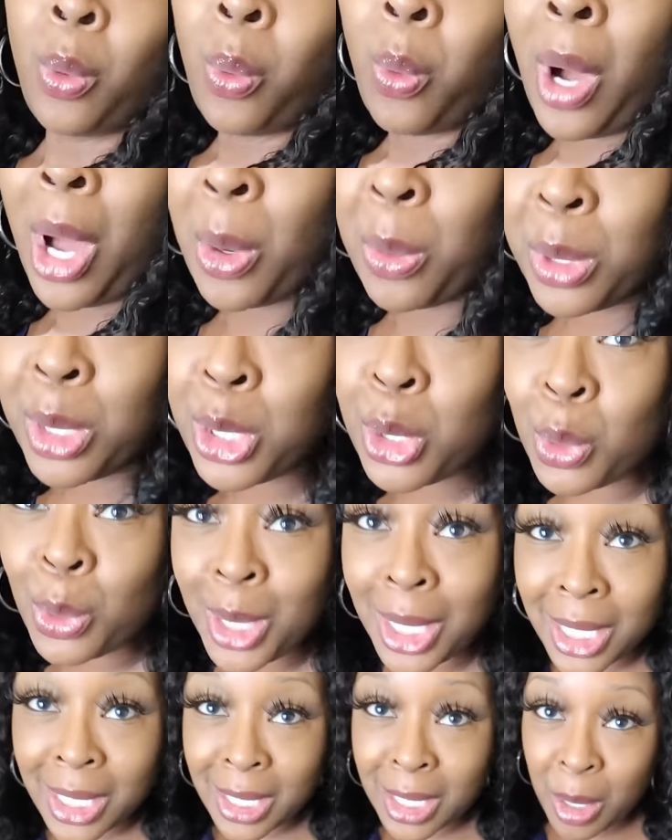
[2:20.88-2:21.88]
Why would you
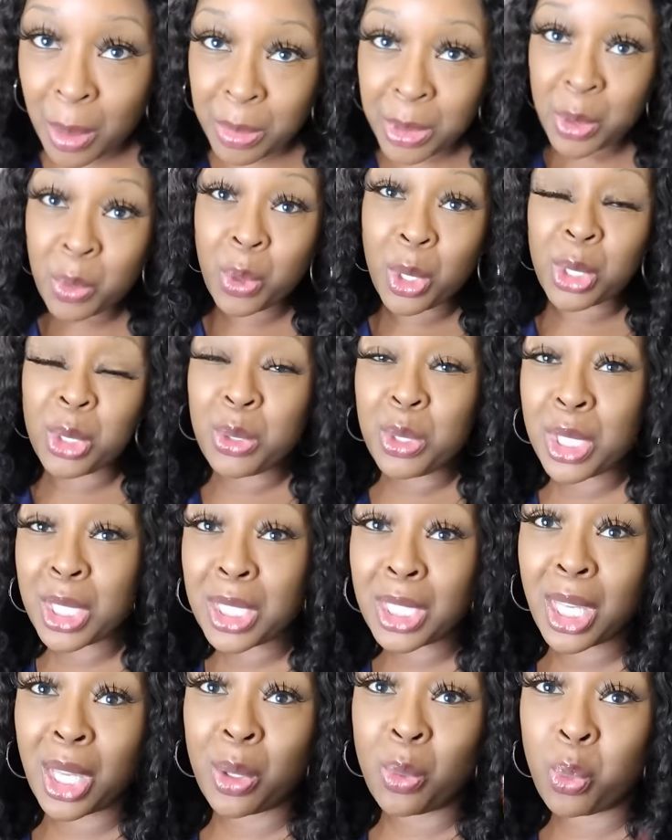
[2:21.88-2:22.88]
get something where you
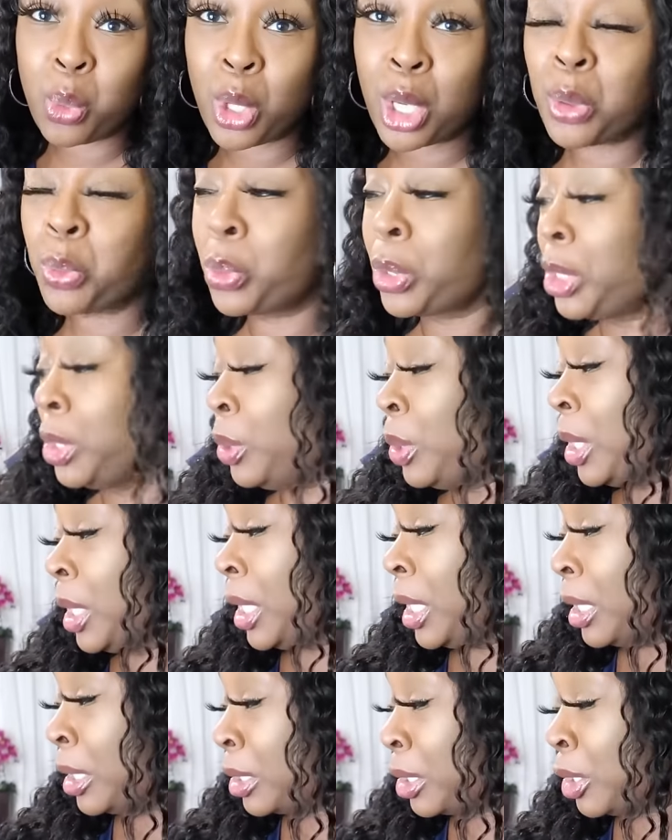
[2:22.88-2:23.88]
just get one when you can
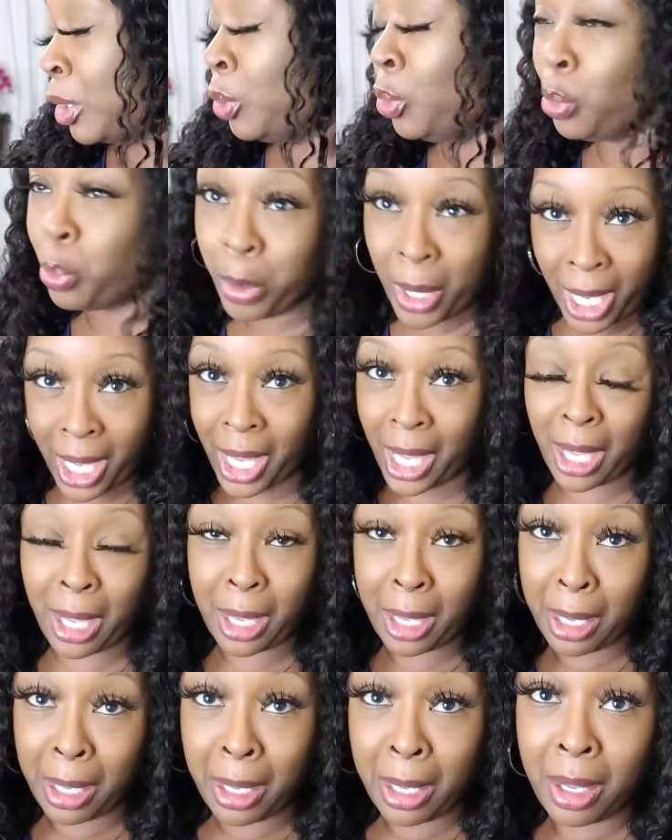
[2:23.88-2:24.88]
get a two-pack?
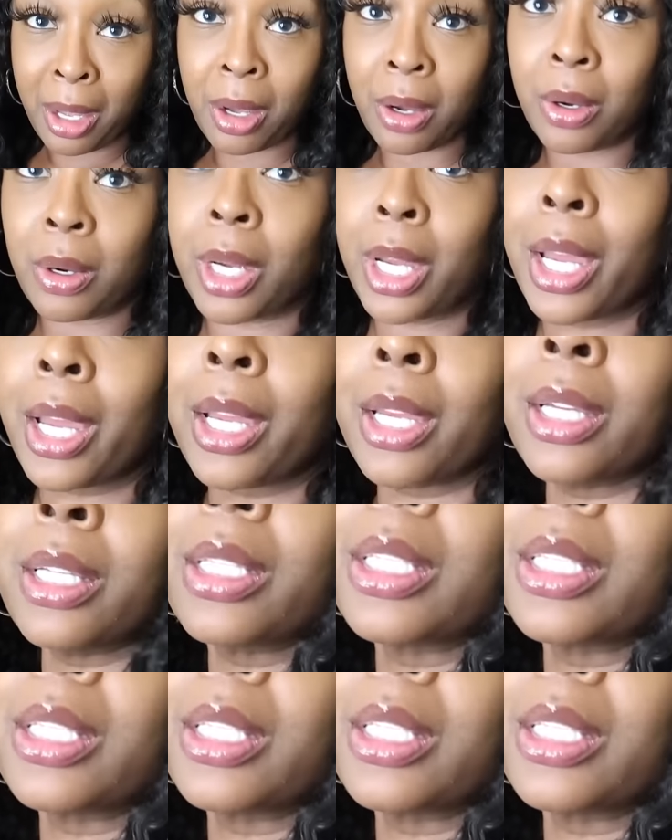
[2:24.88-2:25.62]
Okay,